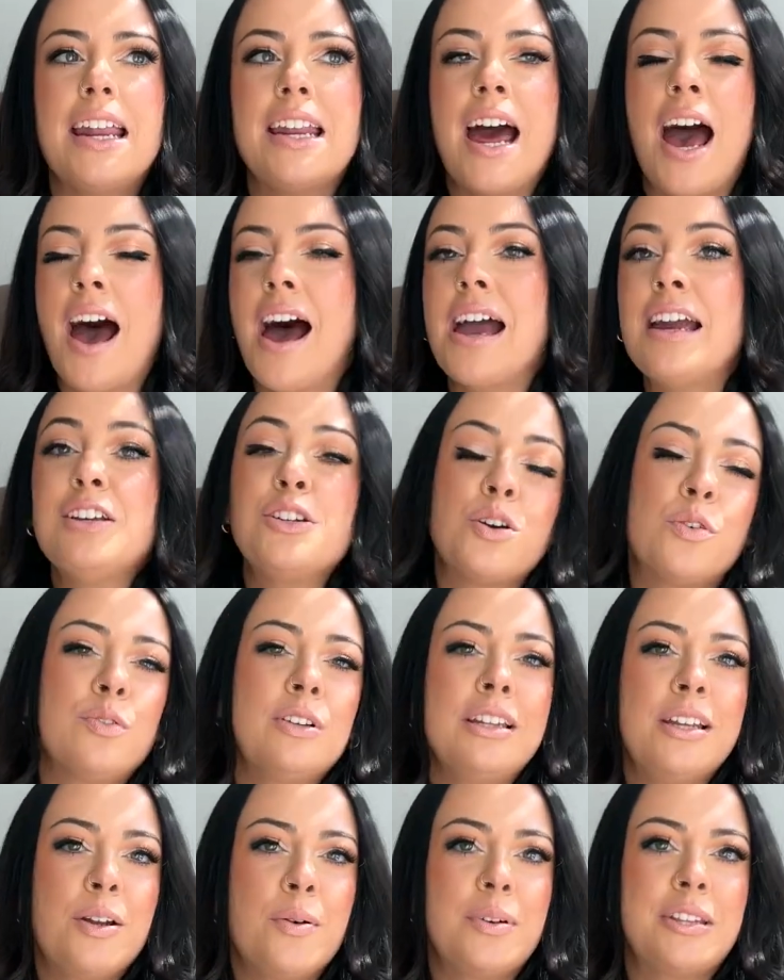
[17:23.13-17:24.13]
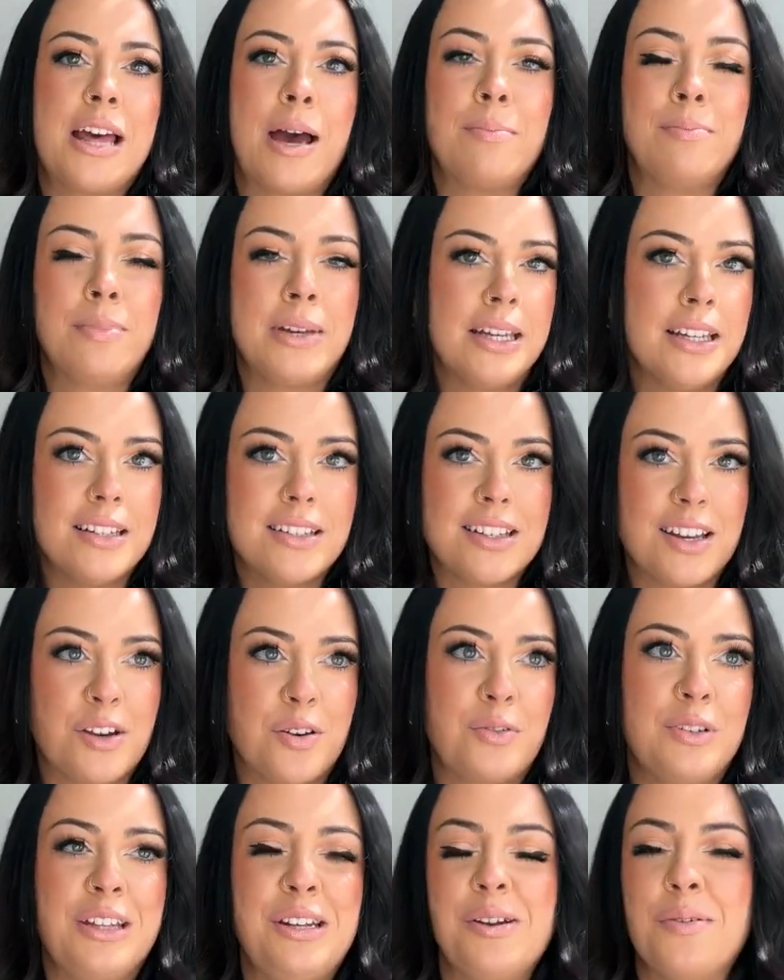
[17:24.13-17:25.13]
And I don't really know what that means. I
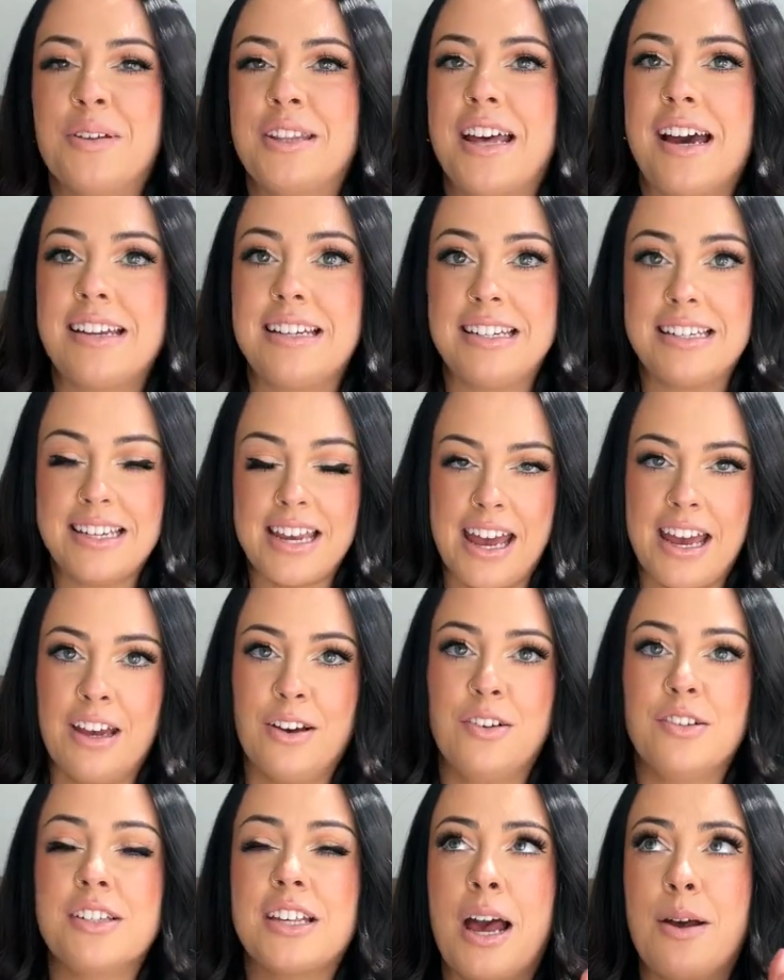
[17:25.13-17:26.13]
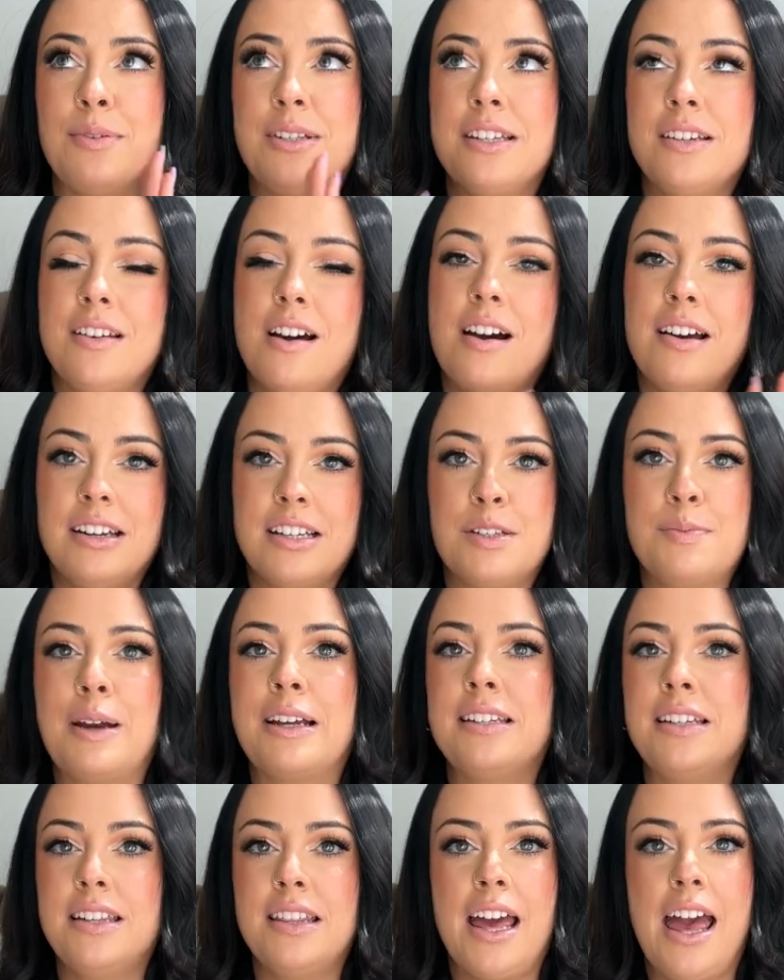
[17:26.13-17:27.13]
don't really know what that entails. I was not
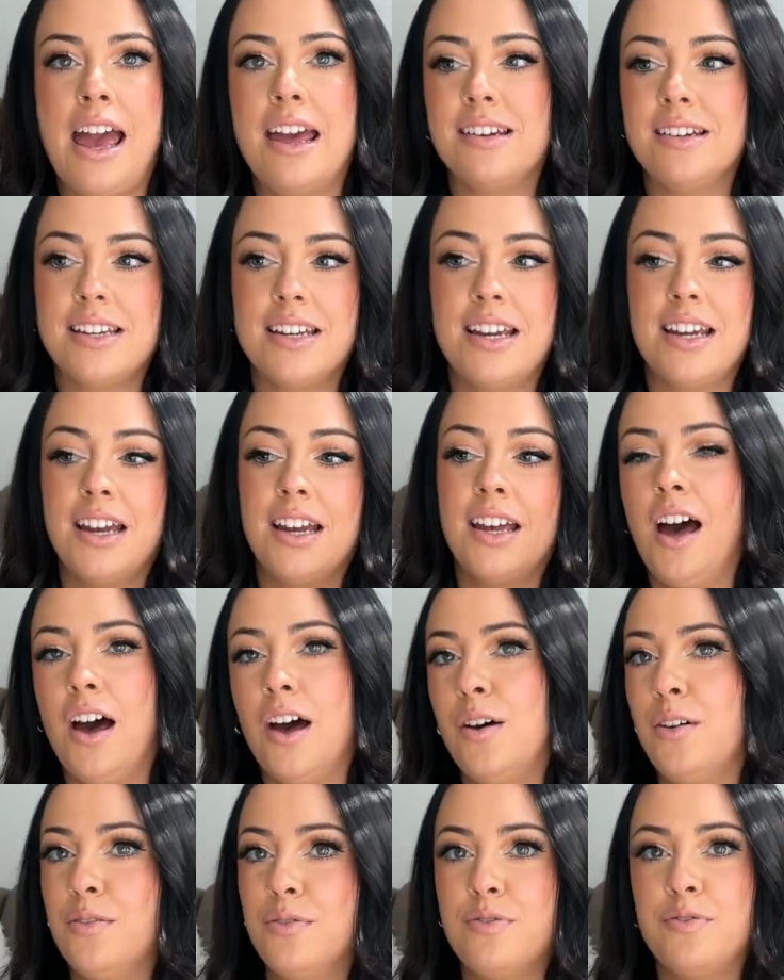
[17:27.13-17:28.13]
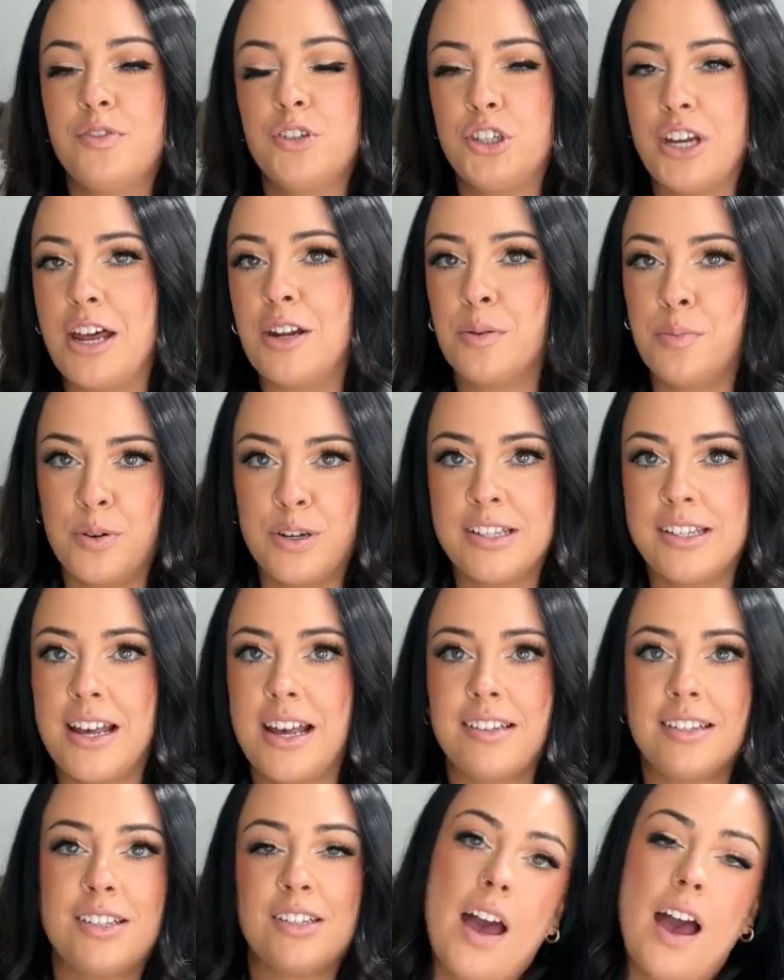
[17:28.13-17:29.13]
expecting the ending of Shadow
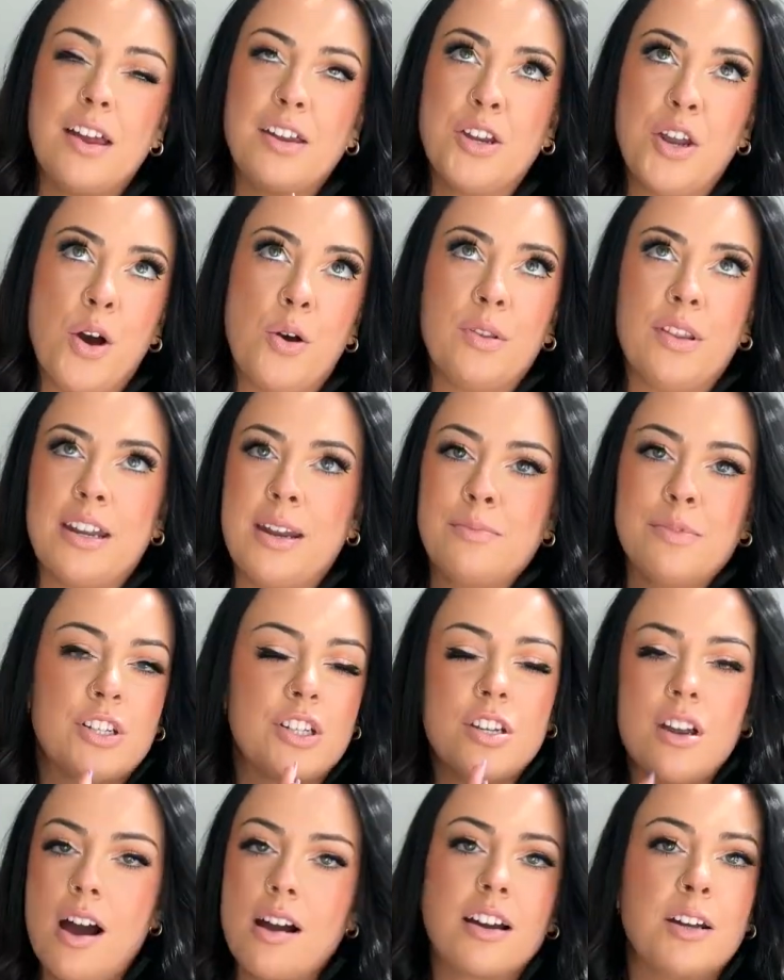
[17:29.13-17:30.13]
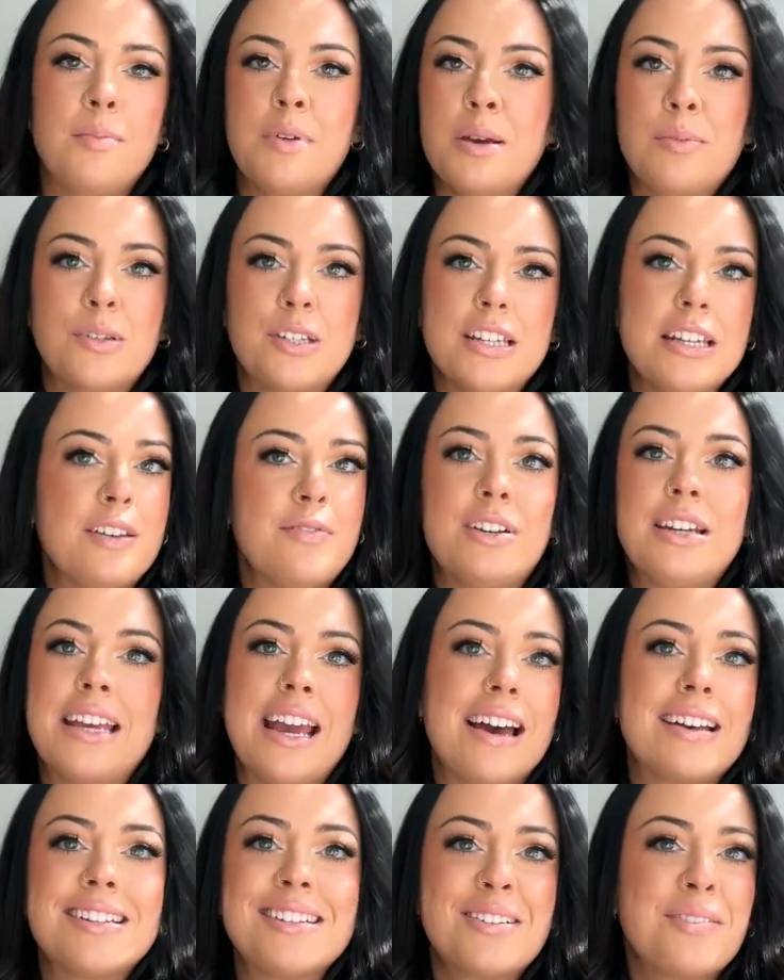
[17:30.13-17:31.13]
Princess. So I know that I'm just not going to be able to even
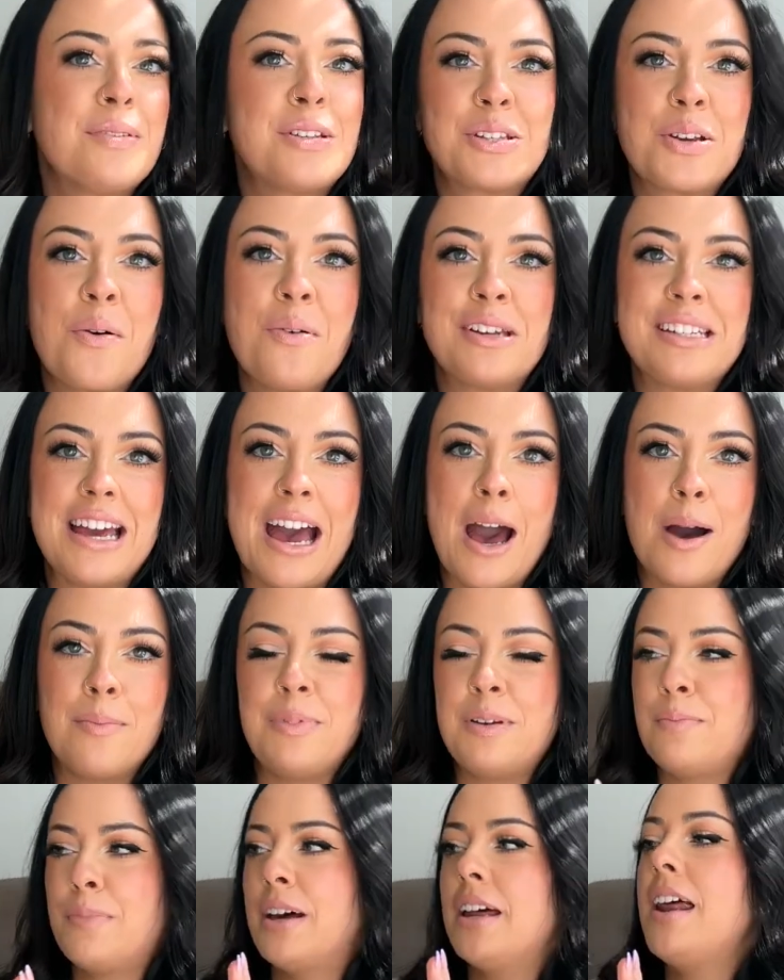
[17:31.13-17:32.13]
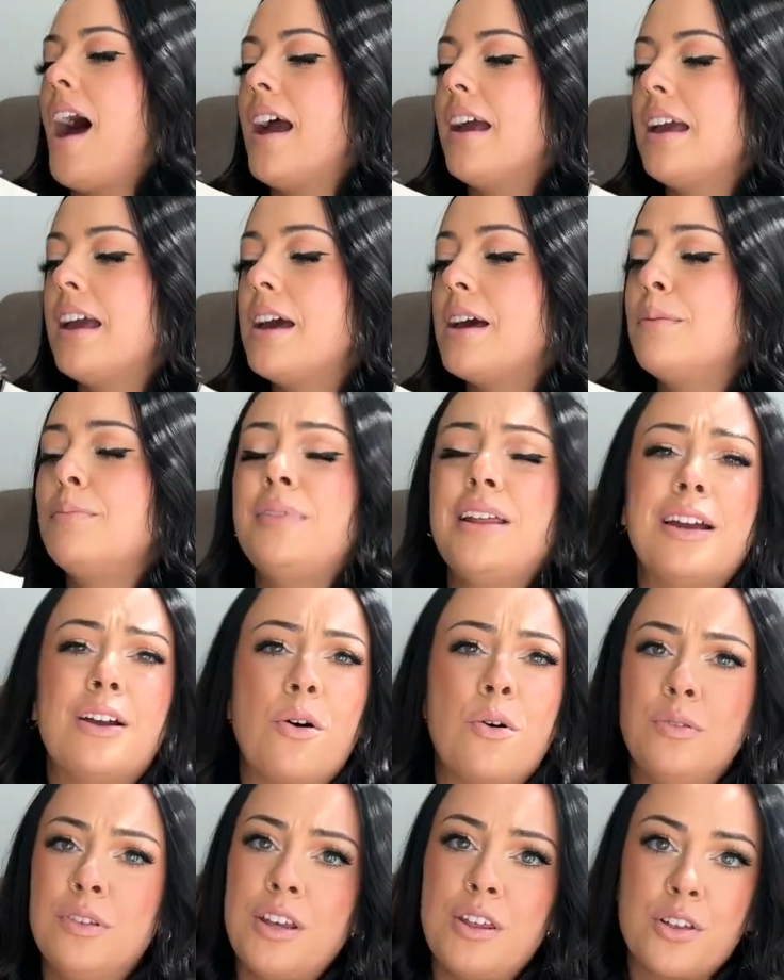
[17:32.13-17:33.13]
guess what's going to happen, but I am
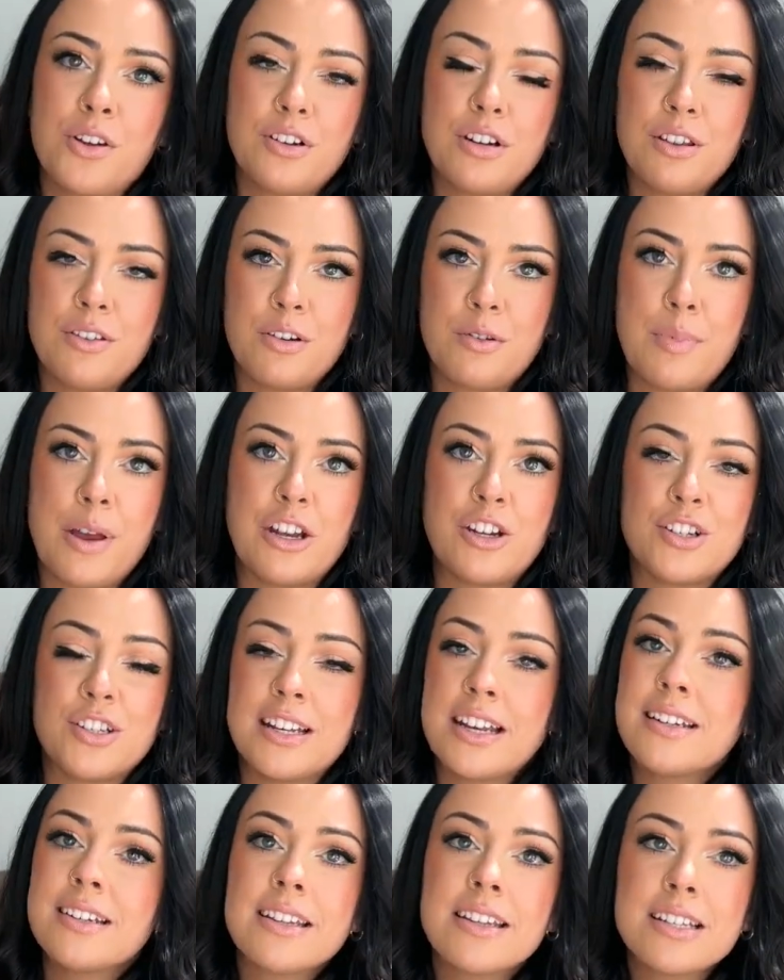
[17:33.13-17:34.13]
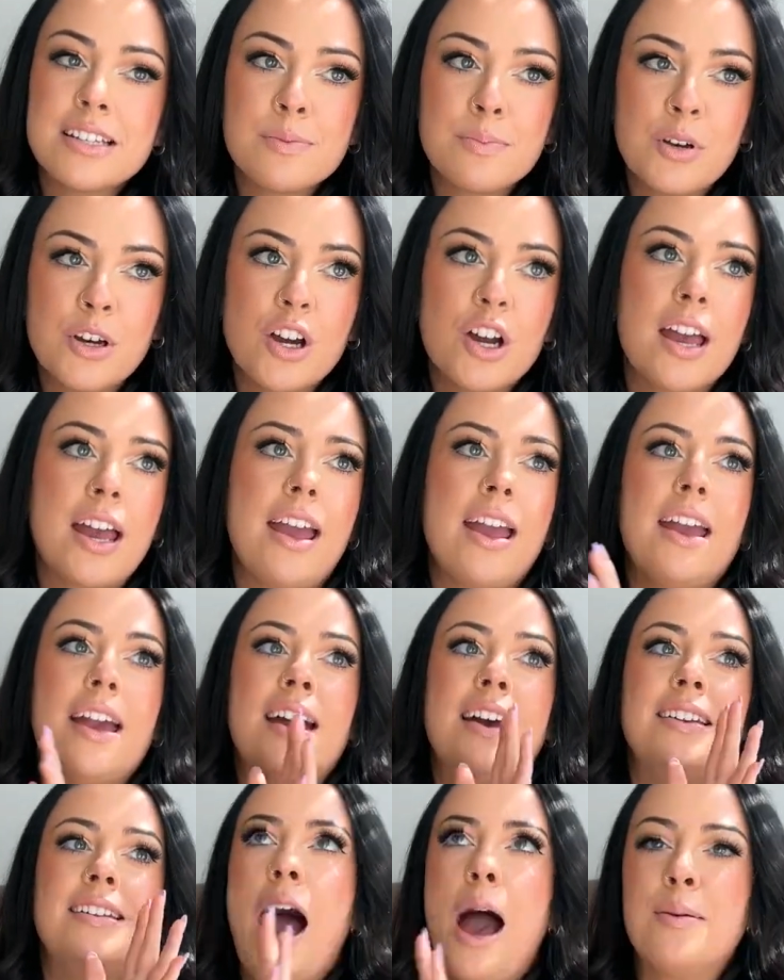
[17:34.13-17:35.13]
like only 33 pages into this book
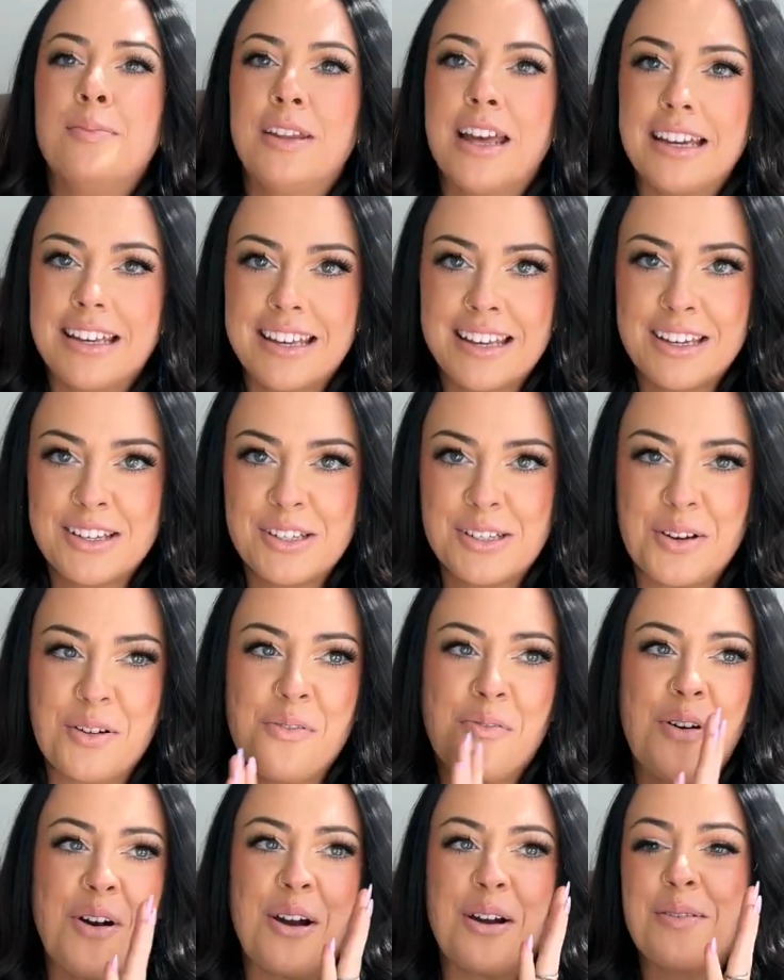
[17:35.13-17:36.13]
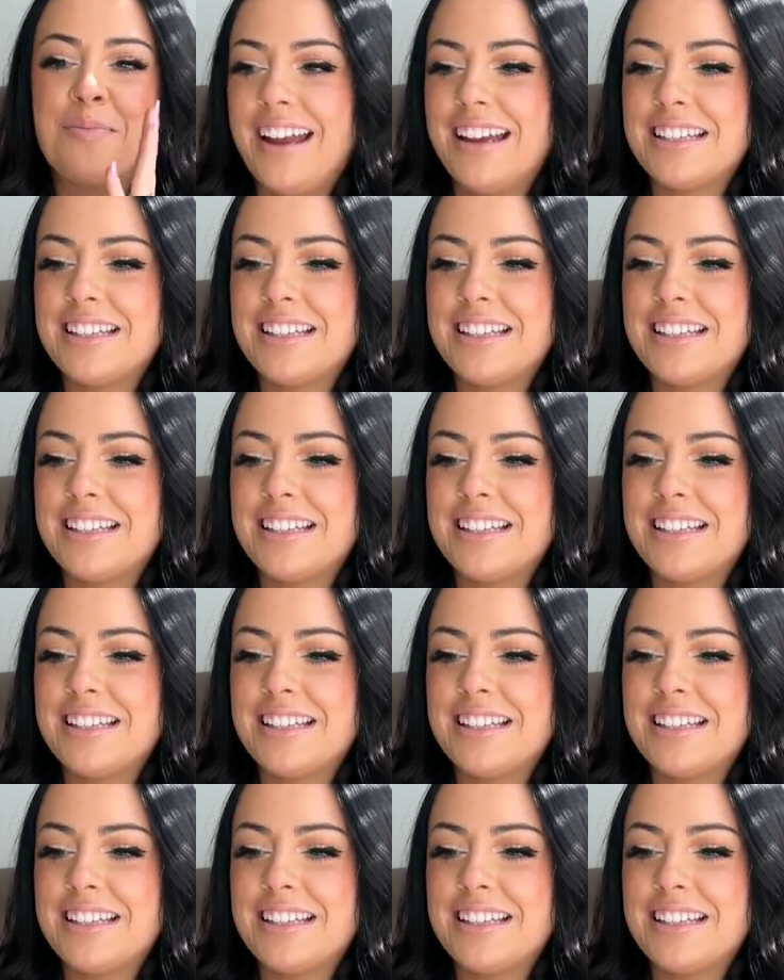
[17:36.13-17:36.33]
and I'm liking it so far.